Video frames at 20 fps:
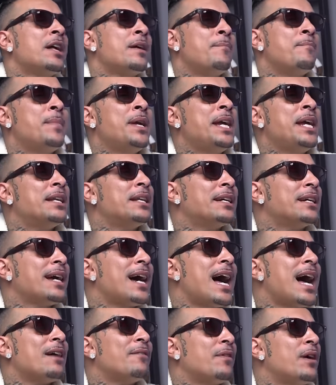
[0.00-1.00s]
meeting a
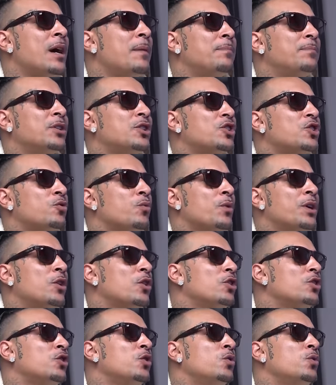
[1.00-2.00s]
guy up the street or
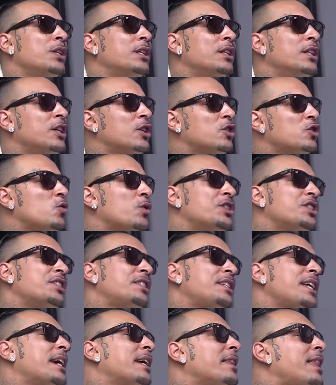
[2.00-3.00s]
a dude at the liquor store, just
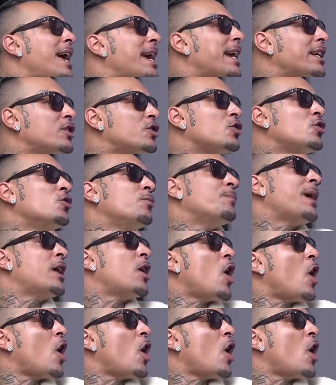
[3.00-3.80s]
take a liking to you, man.